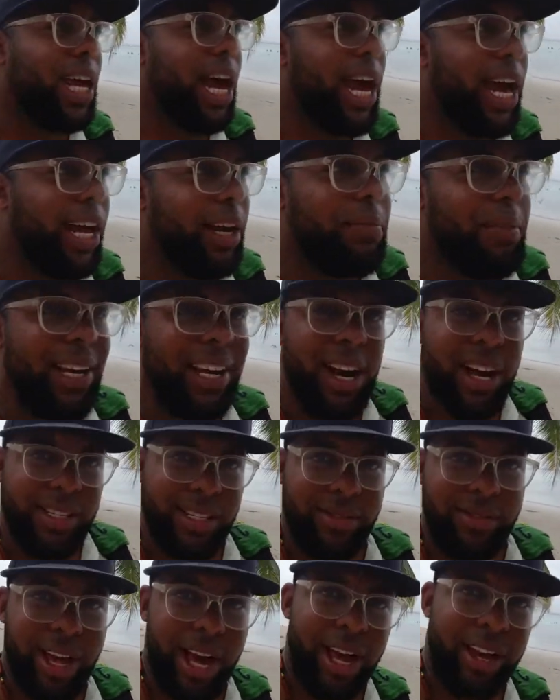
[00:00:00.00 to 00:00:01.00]
And
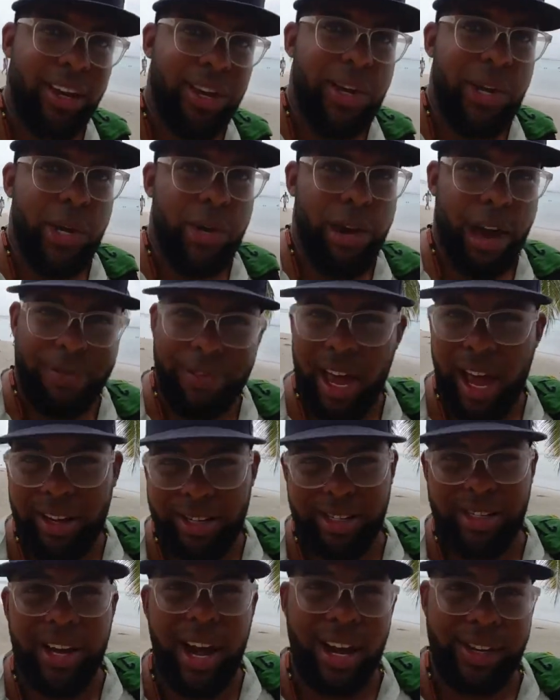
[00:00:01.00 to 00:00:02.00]
because of that, you have to
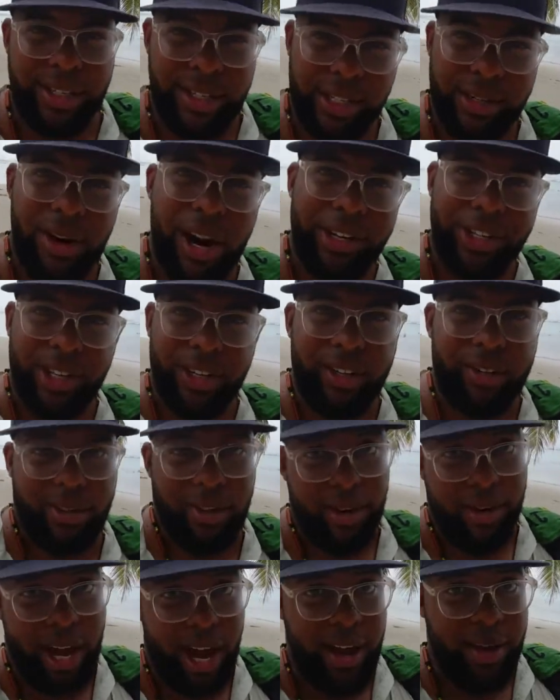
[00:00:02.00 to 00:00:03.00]
exercise discretion,
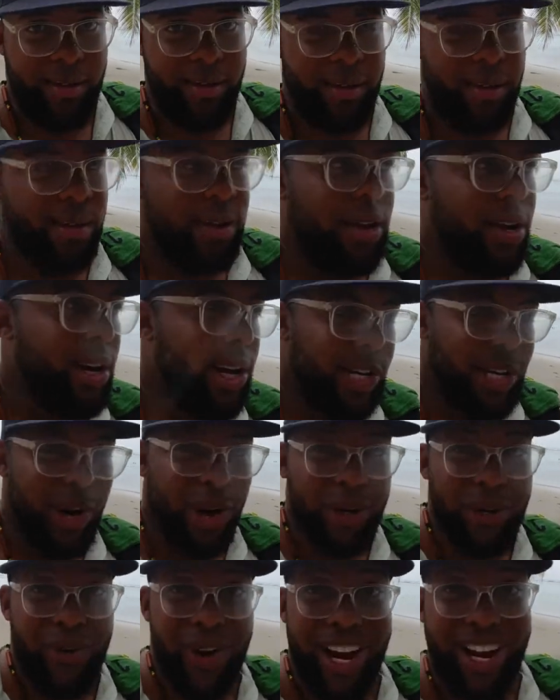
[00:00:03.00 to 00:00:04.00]
okay?
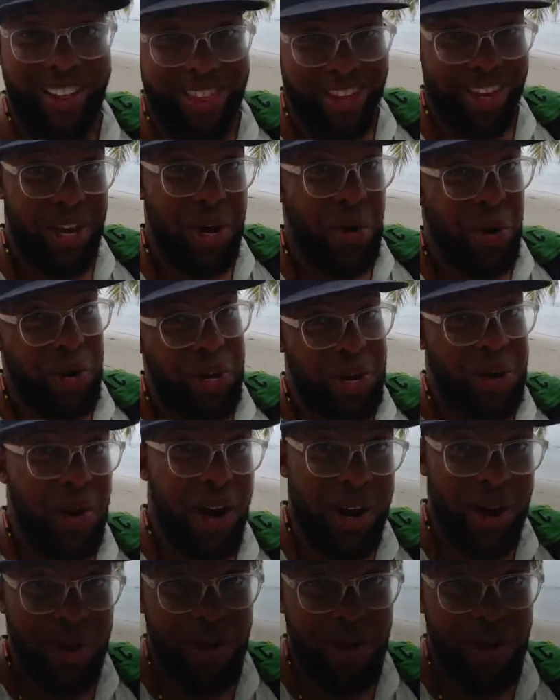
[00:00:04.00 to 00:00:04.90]
Don't do anything you wouldn't do at